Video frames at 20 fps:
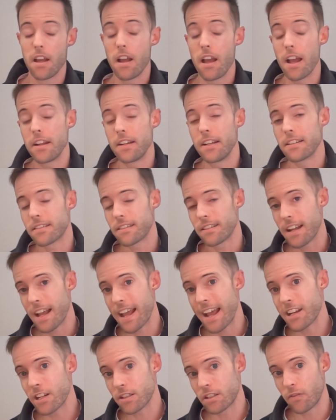And as an
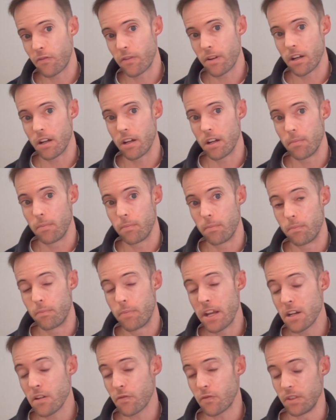added
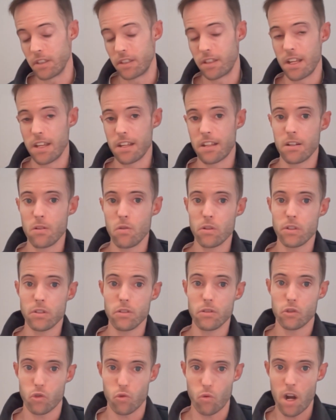benefit, they can also
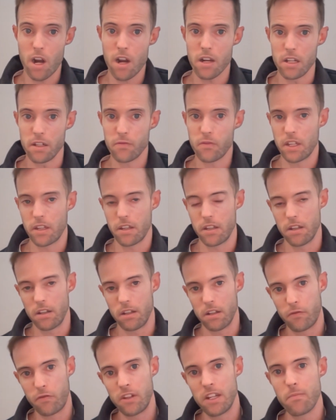drive
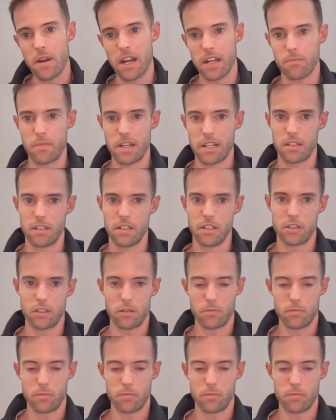the feedback mechanism.